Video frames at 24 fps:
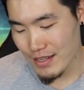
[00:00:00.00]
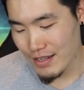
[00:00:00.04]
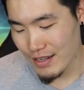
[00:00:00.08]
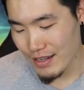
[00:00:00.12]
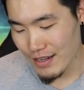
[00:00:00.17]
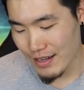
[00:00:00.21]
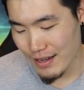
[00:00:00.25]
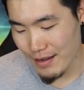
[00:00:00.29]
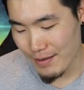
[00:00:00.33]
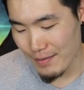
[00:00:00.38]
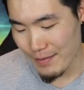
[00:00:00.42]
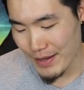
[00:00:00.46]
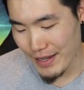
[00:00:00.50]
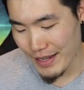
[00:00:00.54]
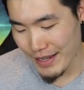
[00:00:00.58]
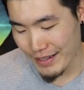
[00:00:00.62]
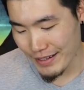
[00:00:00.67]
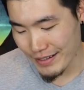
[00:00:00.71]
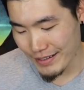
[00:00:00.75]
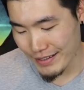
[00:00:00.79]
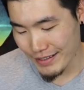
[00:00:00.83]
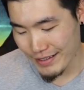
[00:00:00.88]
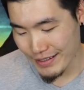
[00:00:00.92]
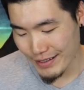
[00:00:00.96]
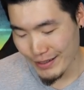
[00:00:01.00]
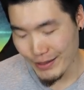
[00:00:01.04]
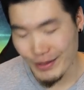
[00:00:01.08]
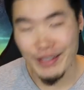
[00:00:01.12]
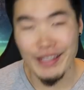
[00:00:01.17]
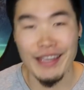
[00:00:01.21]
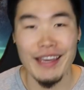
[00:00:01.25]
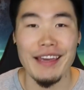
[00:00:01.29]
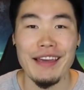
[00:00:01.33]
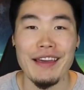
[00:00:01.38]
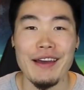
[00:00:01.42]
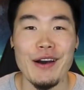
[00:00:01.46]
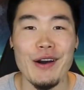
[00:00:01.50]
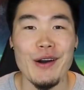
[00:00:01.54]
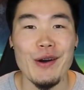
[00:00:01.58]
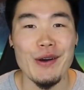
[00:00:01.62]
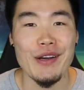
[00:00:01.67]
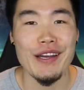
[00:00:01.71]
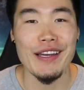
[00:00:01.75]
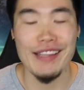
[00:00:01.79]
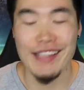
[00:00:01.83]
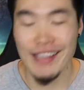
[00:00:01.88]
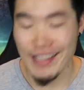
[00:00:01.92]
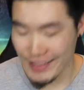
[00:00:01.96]
Oh man. Okay. I'm
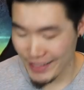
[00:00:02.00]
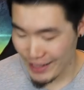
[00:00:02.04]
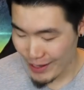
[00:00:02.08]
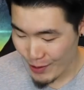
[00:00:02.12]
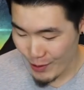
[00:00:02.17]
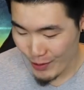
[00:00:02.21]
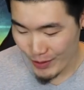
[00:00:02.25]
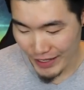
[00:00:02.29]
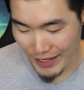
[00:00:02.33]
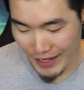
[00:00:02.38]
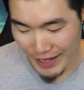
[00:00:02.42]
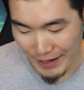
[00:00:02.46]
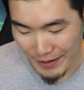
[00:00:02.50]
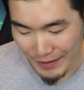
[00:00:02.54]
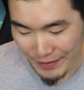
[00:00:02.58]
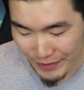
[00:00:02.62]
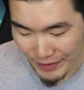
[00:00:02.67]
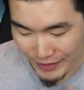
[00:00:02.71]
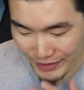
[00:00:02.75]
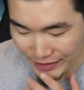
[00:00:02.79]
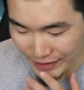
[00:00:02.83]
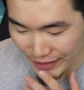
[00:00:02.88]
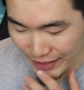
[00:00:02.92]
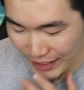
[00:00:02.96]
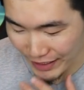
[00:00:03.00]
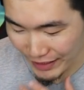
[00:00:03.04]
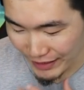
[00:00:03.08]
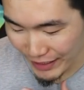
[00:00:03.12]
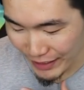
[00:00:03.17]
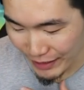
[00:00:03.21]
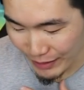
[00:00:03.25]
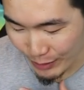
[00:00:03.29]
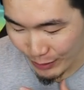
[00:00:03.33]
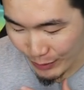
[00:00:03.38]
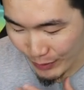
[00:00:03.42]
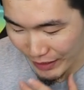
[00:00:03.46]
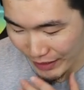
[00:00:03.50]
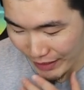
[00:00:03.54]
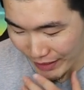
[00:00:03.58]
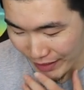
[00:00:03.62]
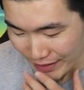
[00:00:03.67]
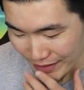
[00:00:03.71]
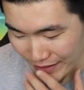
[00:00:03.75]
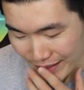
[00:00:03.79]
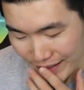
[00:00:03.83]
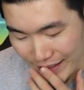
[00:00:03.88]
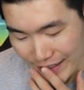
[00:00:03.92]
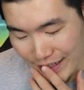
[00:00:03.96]
just gonna click through
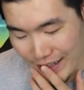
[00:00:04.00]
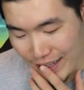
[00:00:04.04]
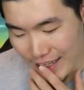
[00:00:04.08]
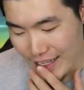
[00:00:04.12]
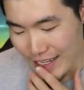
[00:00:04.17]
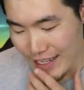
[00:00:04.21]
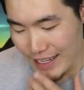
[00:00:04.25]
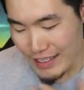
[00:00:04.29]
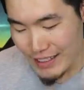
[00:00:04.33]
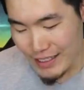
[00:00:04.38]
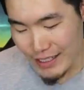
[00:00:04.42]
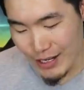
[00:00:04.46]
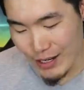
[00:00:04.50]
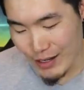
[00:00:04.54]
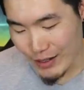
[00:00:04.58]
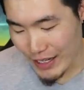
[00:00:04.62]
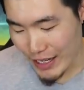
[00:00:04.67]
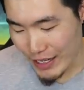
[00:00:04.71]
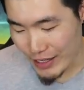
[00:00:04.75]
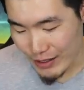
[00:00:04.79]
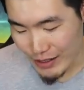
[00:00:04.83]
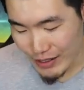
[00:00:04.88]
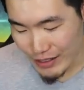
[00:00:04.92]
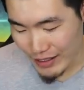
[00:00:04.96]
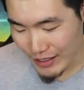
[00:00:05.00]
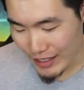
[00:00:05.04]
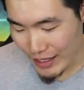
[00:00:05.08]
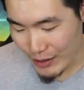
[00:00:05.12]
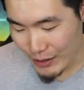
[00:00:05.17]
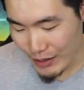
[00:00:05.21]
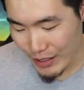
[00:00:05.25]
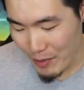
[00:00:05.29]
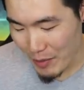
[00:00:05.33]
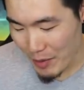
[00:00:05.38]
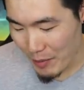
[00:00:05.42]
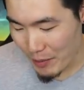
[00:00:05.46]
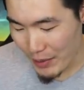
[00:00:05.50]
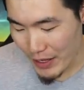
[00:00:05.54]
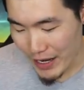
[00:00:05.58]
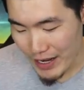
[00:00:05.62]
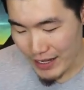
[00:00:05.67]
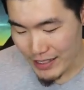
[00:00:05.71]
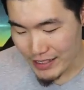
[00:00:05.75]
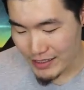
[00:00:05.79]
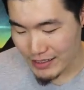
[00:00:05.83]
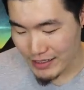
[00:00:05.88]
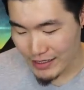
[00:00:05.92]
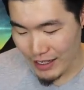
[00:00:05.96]
these. Yo, get your limit
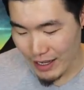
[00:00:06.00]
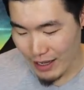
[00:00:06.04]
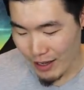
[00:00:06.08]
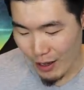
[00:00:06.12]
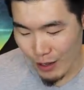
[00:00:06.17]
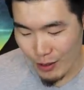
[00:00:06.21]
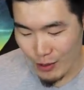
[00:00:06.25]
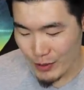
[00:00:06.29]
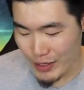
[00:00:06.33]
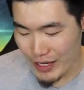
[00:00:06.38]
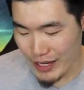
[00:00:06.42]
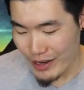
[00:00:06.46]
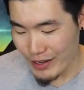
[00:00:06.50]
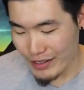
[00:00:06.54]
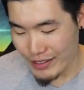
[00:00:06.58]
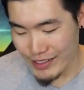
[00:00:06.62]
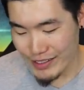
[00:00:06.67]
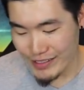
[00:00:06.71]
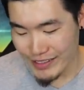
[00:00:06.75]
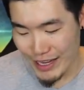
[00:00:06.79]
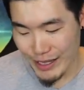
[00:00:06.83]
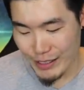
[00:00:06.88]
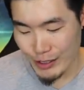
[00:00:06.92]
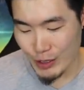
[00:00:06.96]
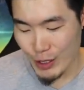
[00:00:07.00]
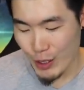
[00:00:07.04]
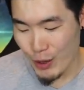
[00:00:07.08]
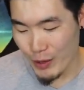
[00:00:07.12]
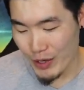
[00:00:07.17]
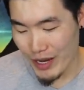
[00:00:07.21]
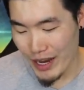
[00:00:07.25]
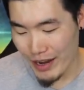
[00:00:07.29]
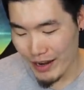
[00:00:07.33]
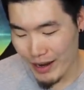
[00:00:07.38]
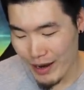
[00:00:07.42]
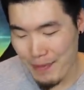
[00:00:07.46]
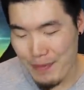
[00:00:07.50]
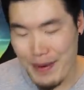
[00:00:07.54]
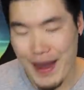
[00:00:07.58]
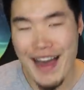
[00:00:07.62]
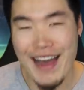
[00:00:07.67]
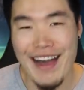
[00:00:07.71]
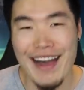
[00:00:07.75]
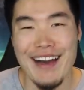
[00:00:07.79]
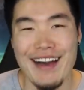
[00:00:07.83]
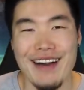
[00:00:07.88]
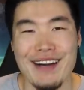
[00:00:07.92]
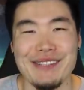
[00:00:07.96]
breaks. All you characters I don't care
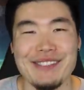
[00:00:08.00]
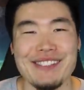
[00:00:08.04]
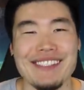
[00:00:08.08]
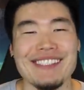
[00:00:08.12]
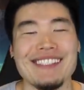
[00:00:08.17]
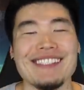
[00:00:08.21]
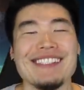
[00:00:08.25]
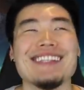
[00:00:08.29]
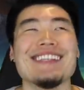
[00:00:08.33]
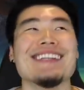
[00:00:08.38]
about.